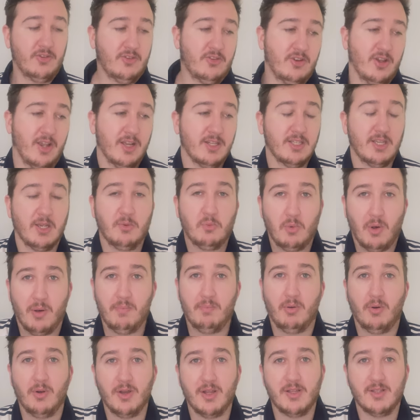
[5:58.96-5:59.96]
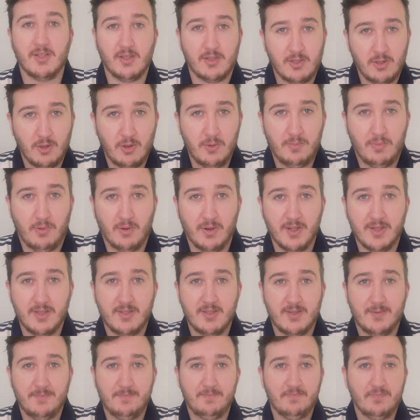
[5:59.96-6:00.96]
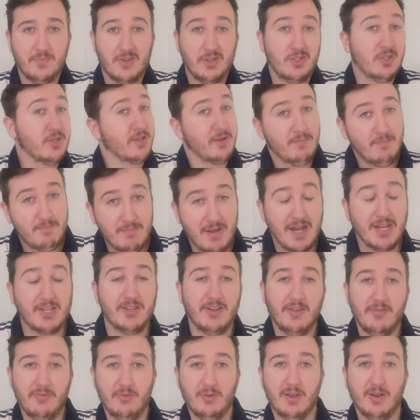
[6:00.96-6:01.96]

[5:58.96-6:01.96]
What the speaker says: changing 1 point into 2 points, just imagine if